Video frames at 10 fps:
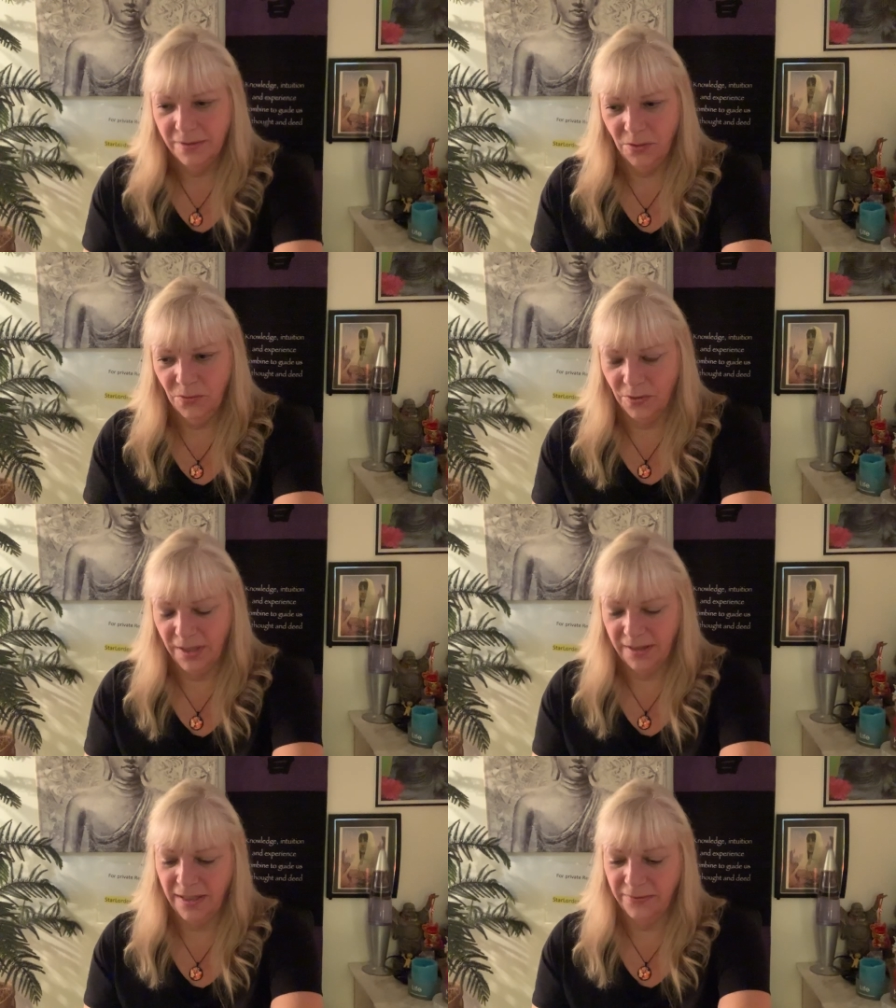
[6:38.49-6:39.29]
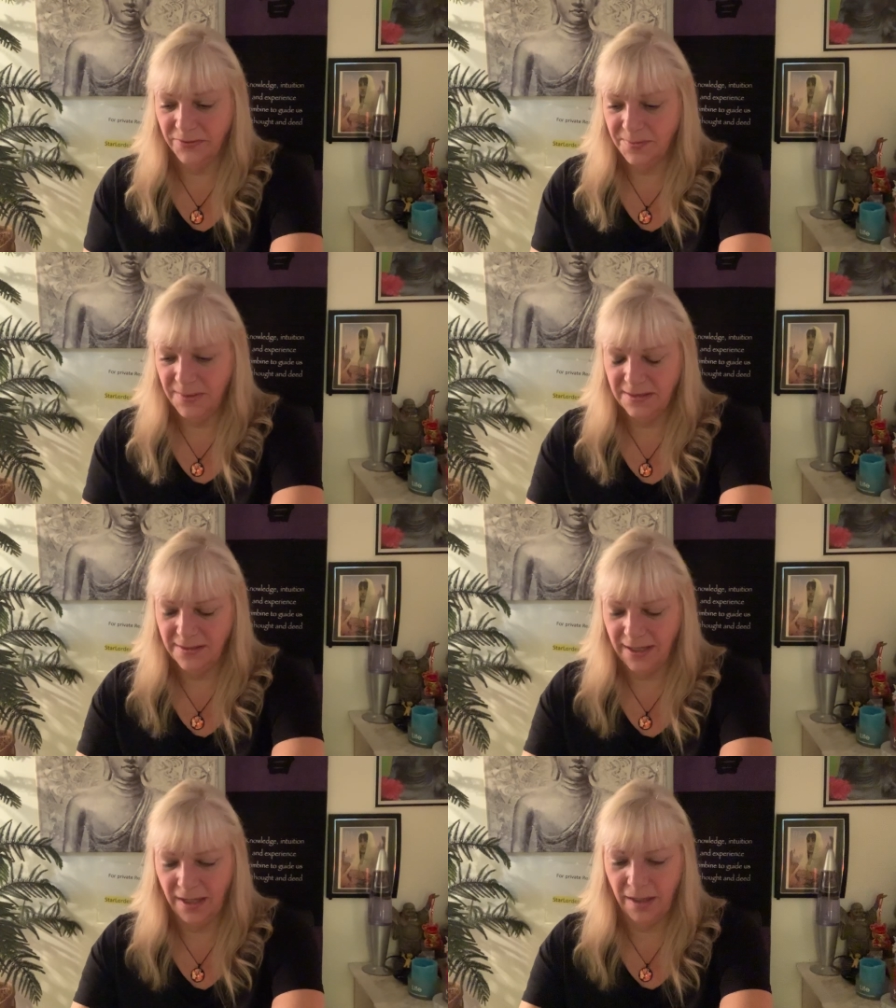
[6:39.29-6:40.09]
Oh, I can't even speak
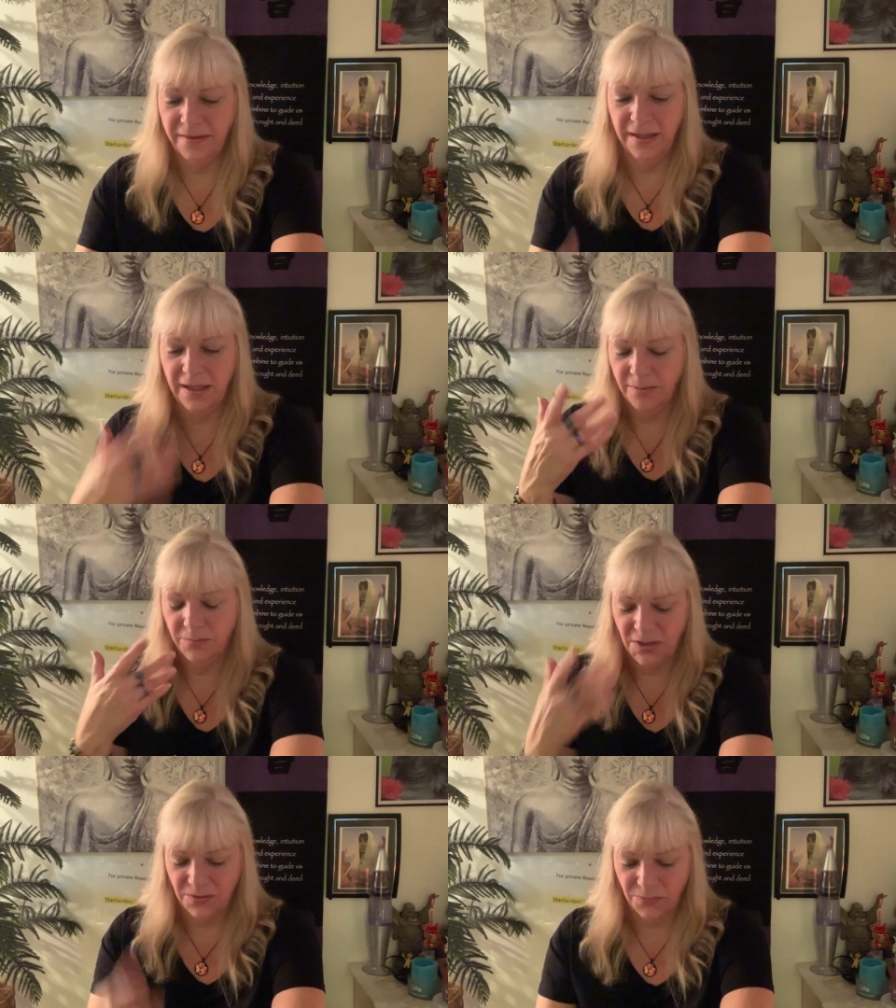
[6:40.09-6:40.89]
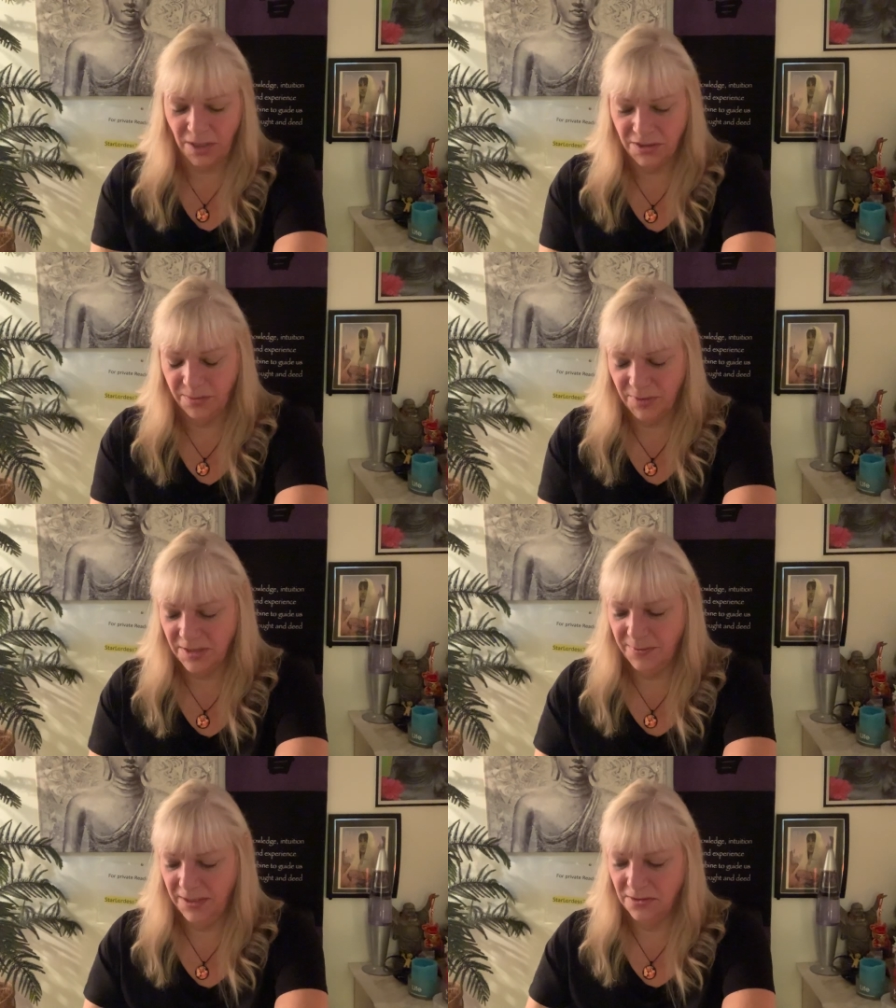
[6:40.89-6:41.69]
today. I think I'm just rushing my
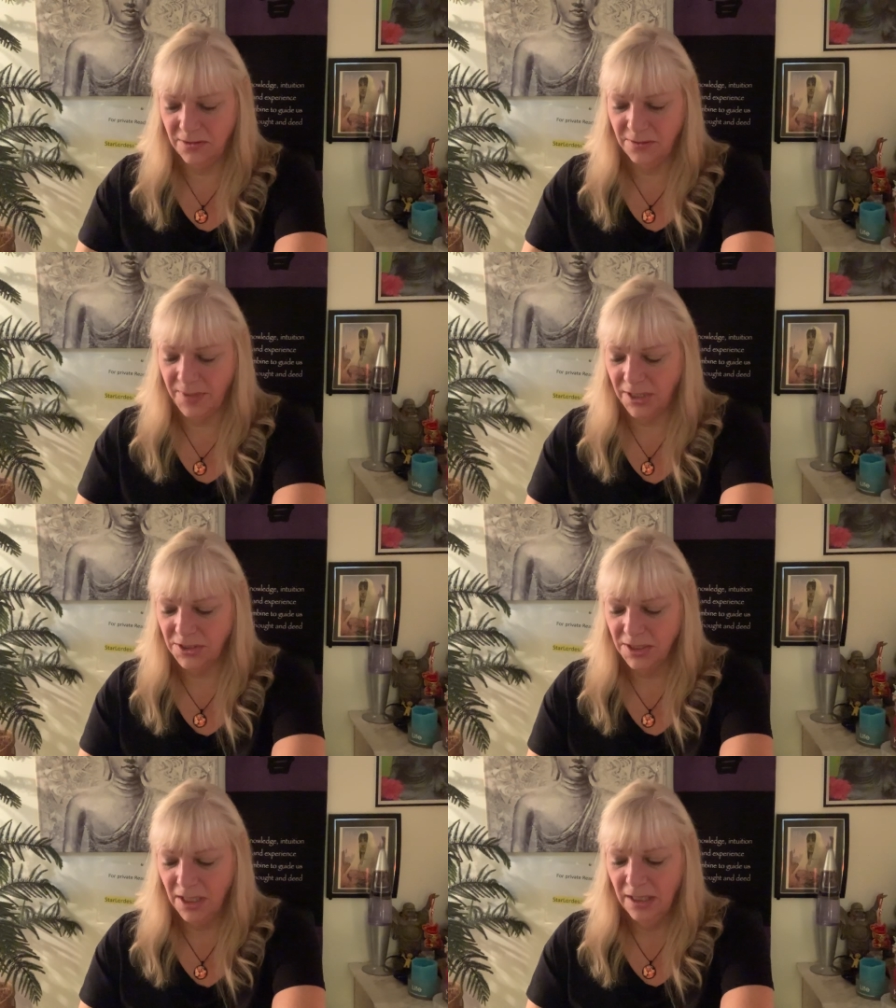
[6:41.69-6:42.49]
speech too much.